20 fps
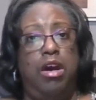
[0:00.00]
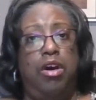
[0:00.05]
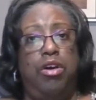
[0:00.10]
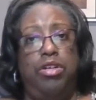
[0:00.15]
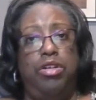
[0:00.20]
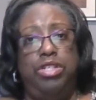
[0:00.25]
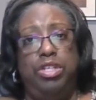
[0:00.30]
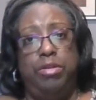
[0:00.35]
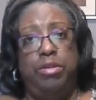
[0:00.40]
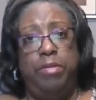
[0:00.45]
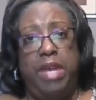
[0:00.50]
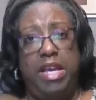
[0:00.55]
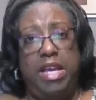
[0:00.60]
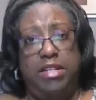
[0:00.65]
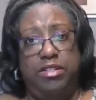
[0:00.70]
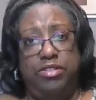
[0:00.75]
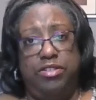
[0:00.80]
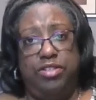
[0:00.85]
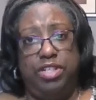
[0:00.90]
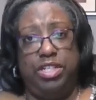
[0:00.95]
on your
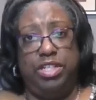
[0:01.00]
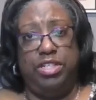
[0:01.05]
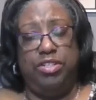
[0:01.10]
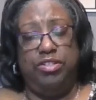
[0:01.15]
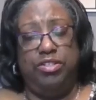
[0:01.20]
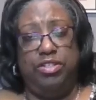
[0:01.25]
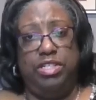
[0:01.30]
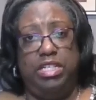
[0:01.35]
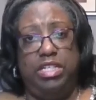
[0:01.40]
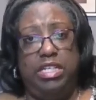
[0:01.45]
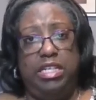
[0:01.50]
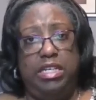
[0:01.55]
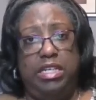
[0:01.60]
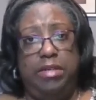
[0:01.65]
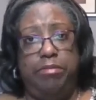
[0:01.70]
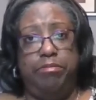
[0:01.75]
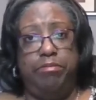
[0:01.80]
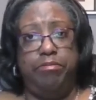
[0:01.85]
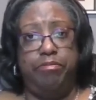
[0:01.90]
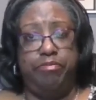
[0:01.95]
manager and your
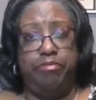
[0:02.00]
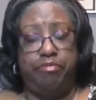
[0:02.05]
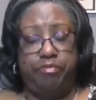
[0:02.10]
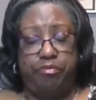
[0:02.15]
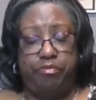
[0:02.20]
team,